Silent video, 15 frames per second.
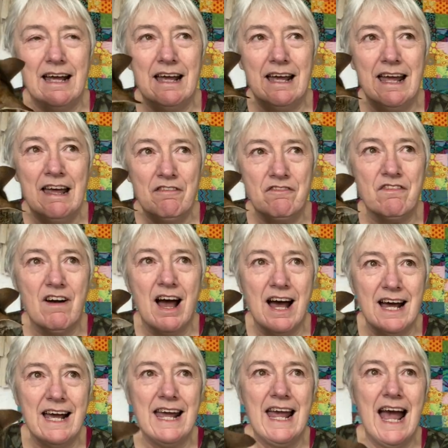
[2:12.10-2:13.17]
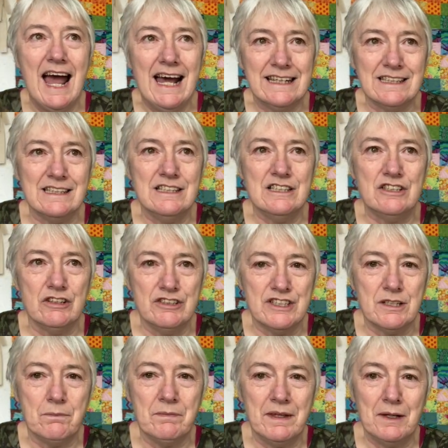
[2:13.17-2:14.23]
if I hadn't done
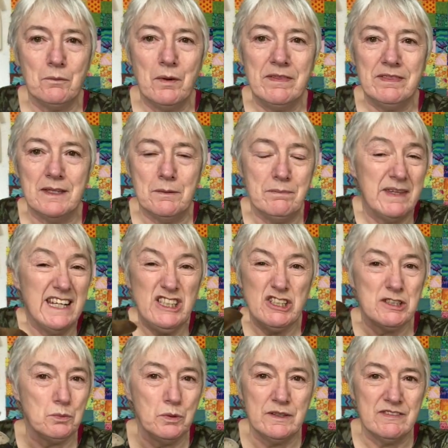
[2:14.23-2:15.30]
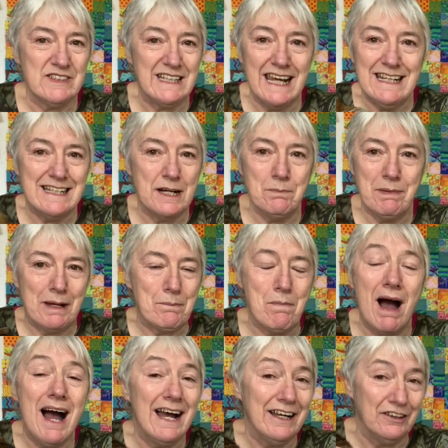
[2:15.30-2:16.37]
something with them, they just would have stayed in a big
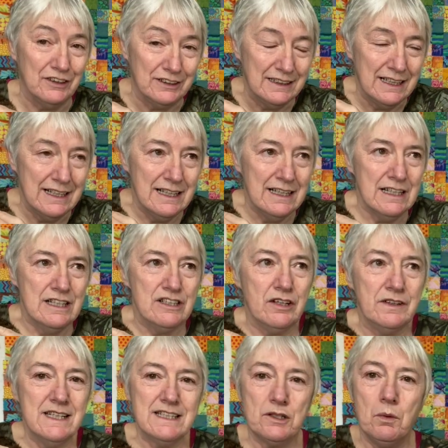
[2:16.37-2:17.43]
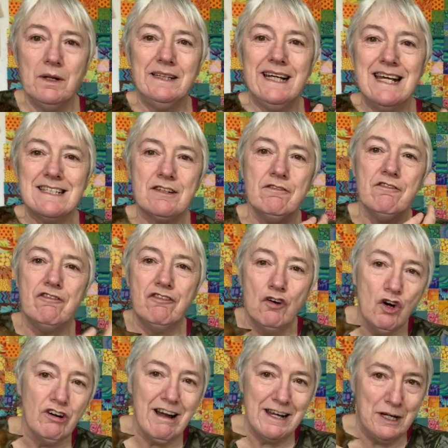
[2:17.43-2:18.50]
pile. So this quilt isn't
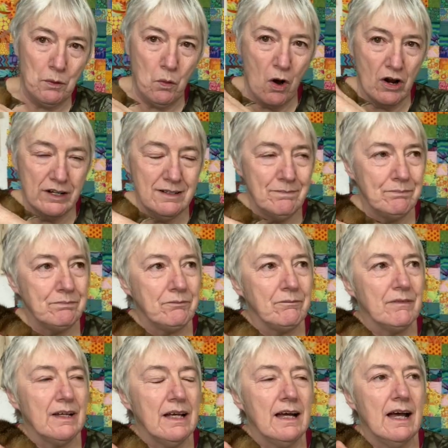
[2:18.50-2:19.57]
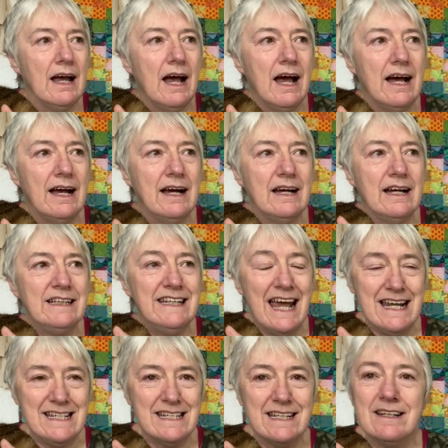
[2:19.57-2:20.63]
for anyone
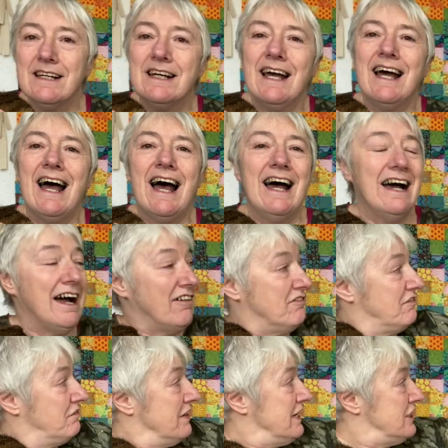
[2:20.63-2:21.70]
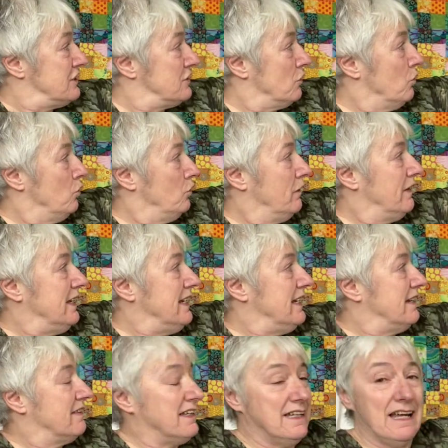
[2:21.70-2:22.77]
yet. I've finished all the
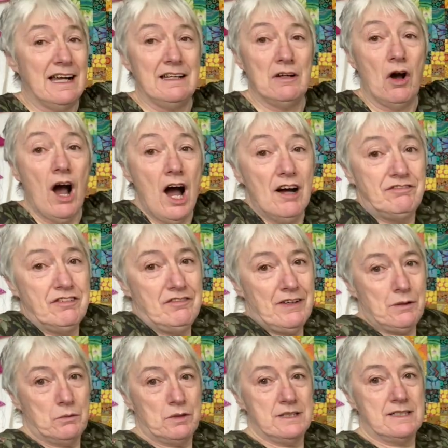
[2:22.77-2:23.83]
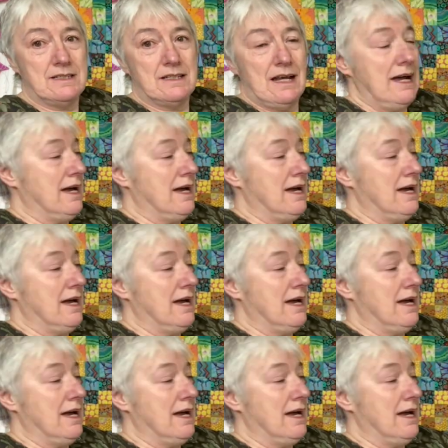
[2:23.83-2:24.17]
half of it was